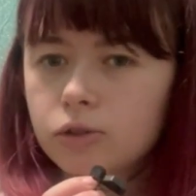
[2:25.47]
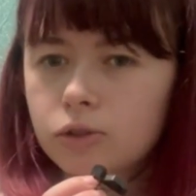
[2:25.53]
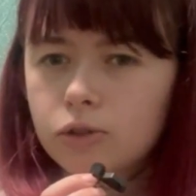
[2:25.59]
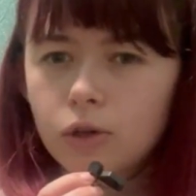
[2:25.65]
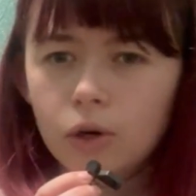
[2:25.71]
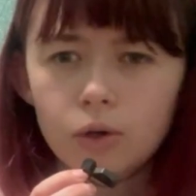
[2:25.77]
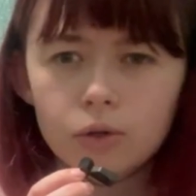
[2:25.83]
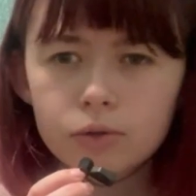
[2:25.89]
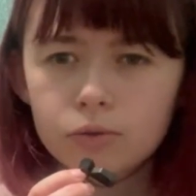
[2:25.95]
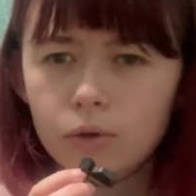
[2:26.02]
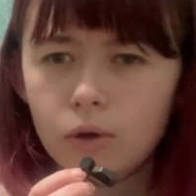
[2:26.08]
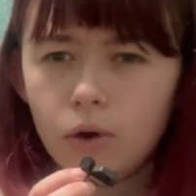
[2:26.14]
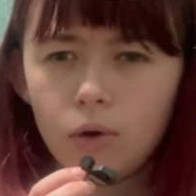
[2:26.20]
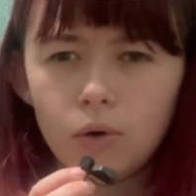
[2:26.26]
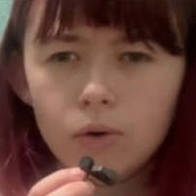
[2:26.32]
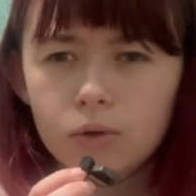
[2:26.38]
go through
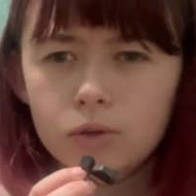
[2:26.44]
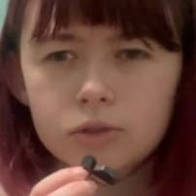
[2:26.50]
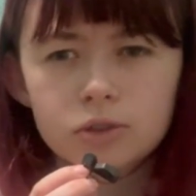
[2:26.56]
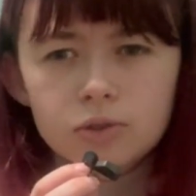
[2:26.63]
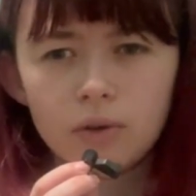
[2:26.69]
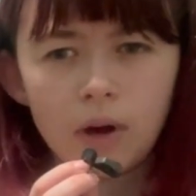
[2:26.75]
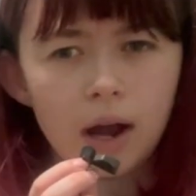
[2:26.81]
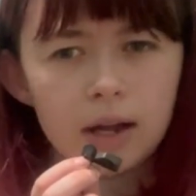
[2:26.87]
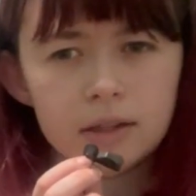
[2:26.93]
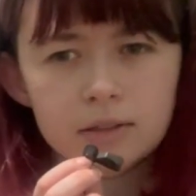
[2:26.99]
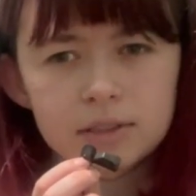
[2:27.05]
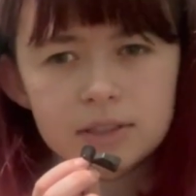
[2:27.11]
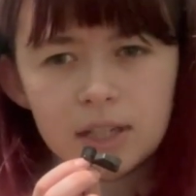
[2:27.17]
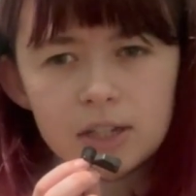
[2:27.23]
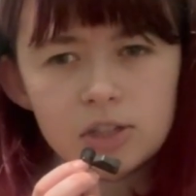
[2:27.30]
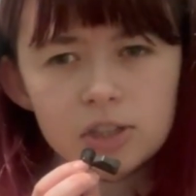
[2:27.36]
a whole trial
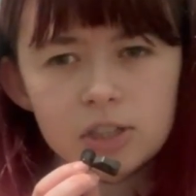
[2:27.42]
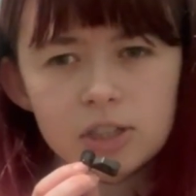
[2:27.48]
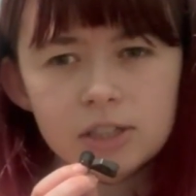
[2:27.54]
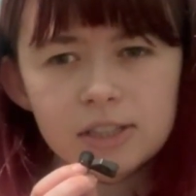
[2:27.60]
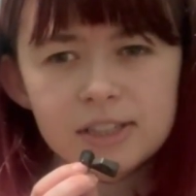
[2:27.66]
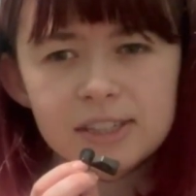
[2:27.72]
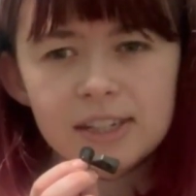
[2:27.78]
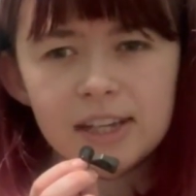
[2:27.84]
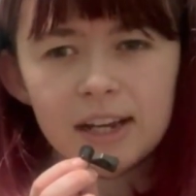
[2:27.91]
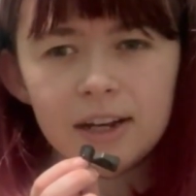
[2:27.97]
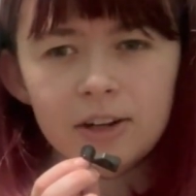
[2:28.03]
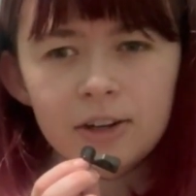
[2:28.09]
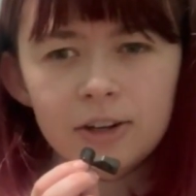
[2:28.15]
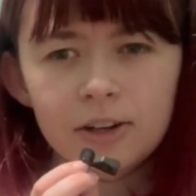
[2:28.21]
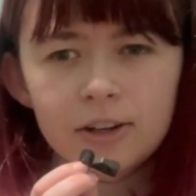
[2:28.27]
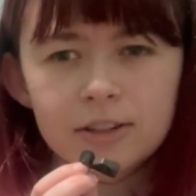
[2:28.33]
session to get
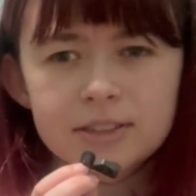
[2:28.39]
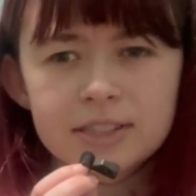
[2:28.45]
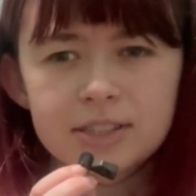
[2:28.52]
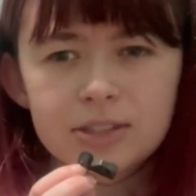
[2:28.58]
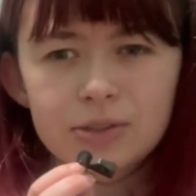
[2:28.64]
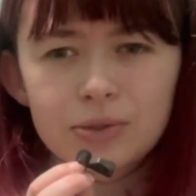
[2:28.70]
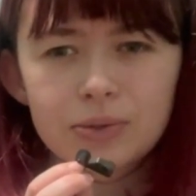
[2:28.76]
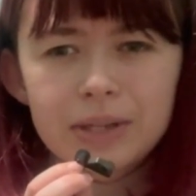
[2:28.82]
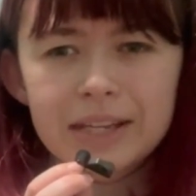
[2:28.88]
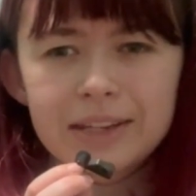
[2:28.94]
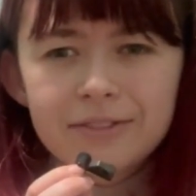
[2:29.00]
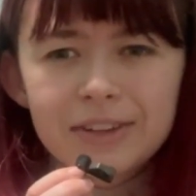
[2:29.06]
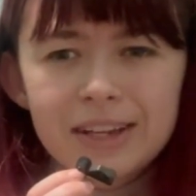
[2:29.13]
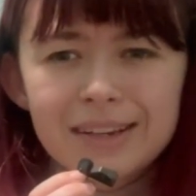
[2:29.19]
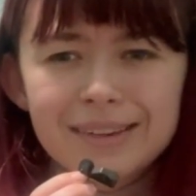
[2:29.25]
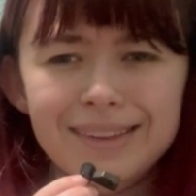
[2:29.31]
her to
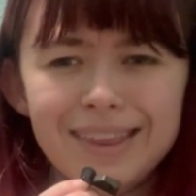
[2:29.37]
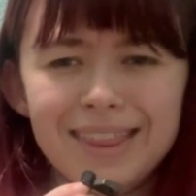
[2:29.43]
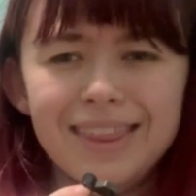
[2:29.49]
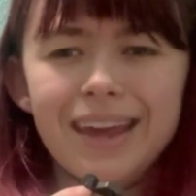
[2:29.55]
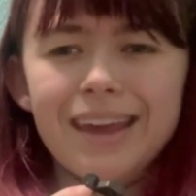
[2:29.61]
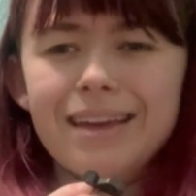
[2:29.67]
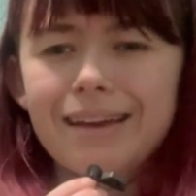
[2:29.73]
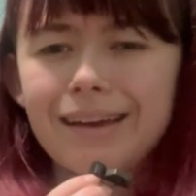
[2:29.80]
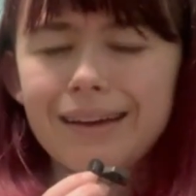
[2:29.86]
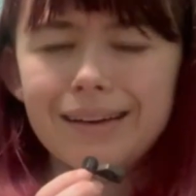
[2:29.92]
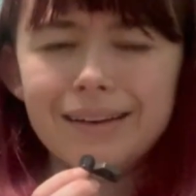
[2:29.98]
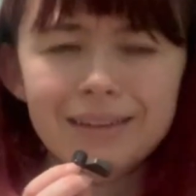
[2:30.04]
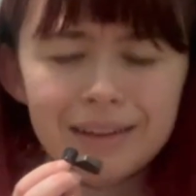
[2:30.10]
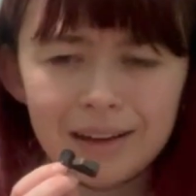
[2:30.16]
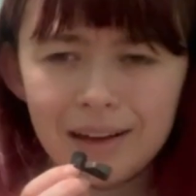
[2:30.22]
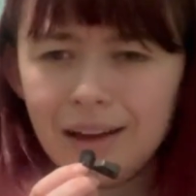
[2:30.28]
even
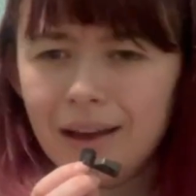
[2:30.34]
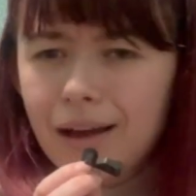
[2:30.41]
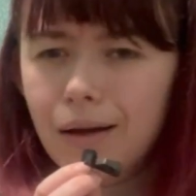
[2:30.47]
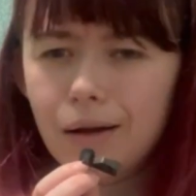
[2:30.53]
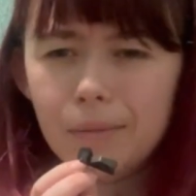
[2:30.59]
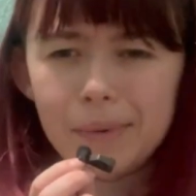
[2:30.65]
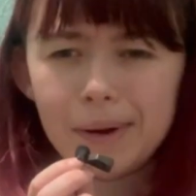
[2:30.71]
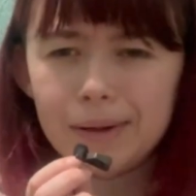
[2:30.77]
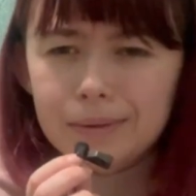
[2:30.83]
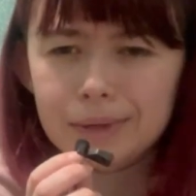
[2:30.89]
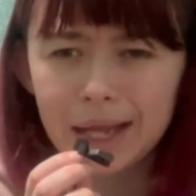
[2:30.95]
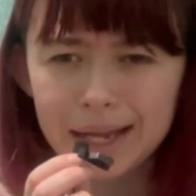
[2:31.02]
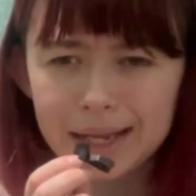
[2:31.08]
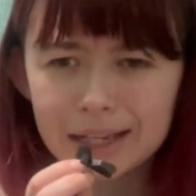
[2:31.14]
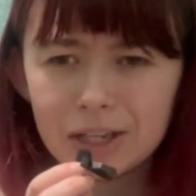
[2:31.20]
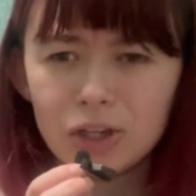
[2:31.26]
think about
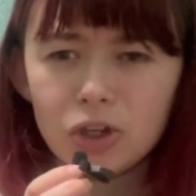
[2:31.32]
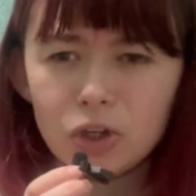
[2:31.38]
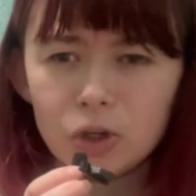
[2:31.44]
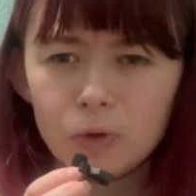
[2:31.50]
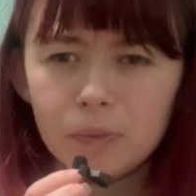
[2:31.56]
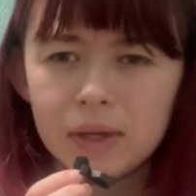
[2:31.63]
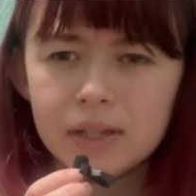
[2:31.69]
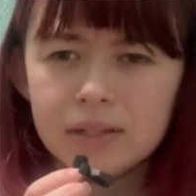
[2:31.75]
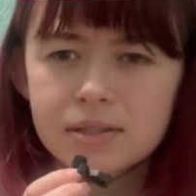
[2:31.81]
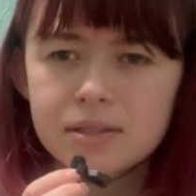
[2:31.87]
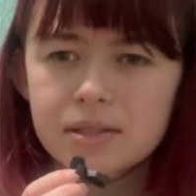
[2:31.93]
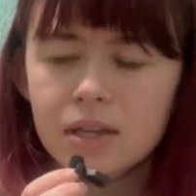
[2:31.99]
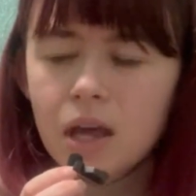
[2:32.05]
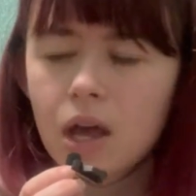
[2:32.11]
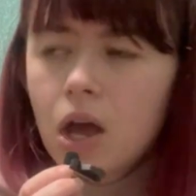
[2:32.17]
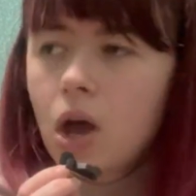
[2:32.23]
liking humans,
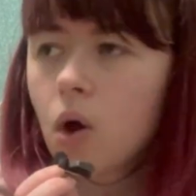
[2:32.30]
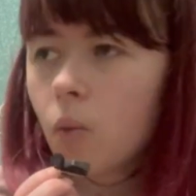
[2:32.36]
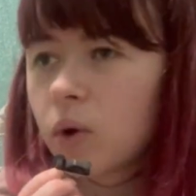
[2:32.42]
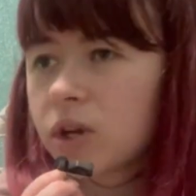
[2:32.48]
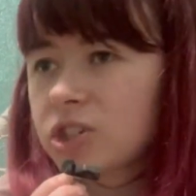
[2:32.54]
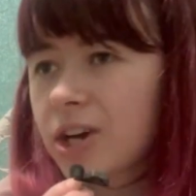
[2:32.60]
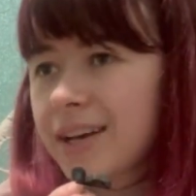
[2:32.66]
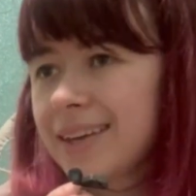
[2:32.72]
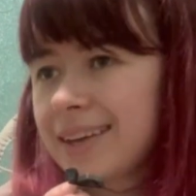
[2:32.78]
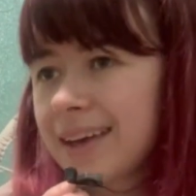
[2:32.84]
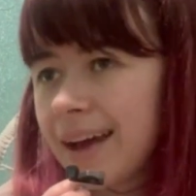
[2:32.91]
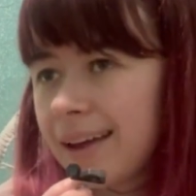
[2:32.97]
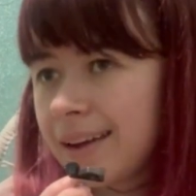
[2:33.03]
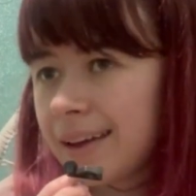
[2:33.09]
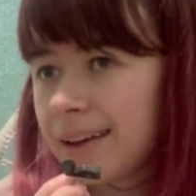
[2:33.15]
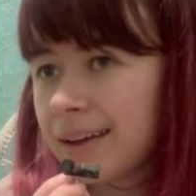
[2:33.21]
which I
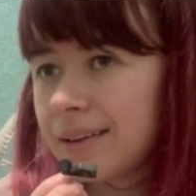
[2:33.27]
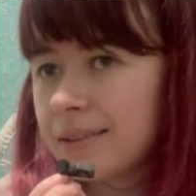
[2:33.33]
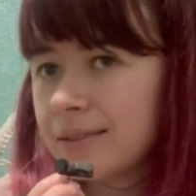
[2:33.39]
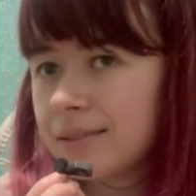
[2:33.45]
get it.